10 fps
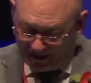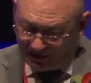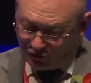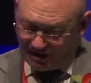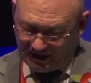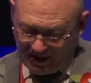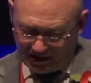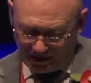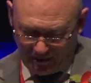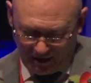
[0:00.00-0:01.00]
and he's treating that
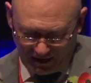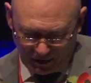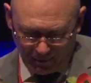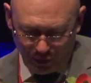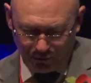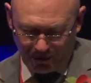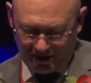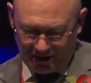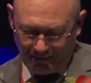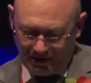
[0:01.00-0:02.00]
as a, as a
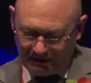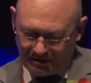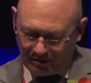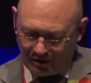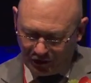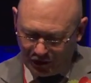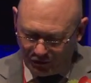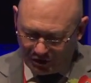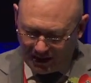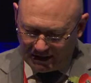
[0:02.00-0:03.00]
blueprint, as he believes there are
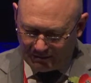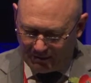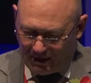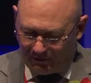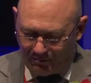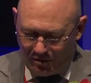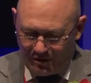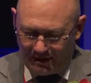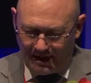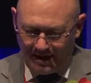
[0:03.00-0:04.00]
huge gains to be made from
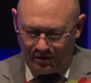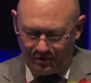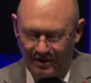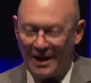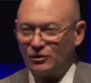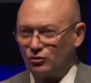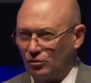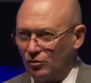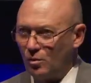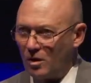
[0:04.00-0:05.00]
learning how the
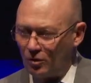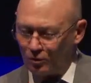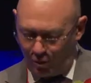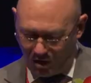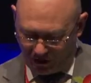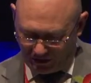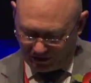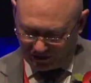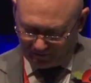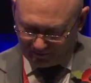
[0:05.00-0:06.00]
natural world
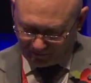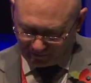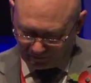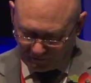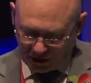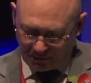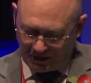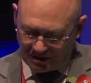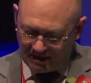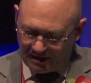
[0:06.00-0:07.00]
works
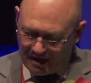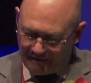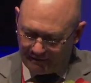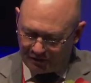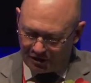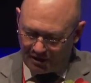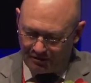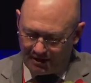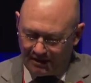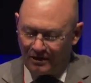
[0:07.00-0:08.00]
especially in the effort to
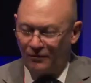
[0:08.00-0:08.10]
slow down